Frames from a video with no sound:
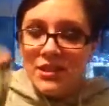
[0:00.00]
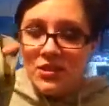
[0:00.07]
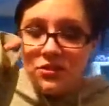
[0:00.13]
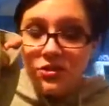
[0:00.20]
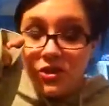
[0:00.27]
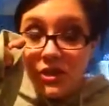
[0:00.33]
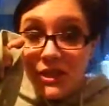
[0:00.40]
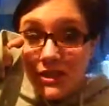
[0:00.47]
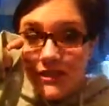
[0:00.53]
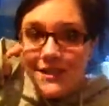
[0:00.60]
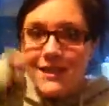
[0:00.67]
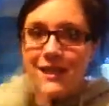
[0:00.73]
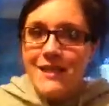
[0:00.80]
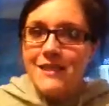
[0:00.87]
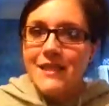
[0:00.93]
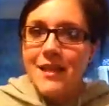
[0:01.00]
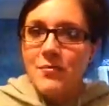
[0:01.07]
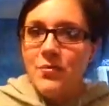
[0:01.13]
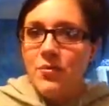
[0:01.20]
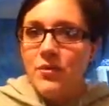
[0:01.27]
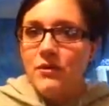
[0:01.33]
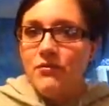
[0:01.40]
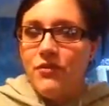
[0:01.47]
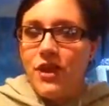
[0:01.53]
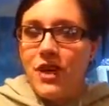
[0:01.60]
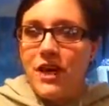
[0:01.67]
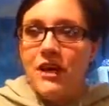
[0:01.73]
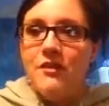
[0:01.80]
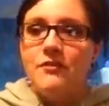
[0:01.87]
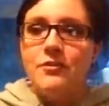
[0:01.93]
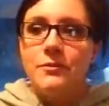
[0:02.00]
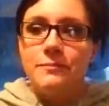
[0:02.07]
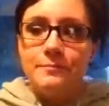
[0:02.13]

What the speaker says: Usually it stays at a 0.5.